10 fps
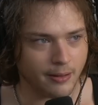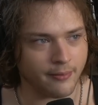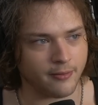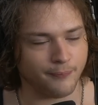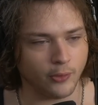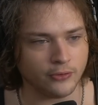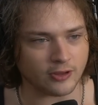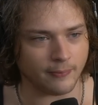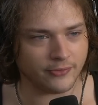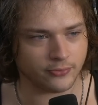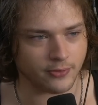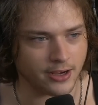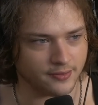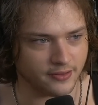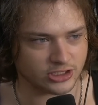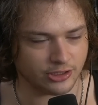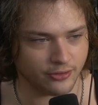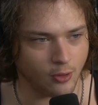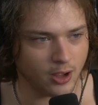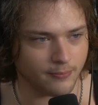Maybe Usopp made the right decision
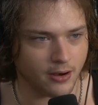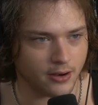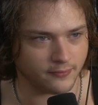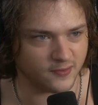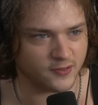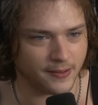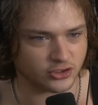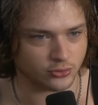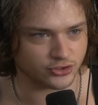in going Marius a special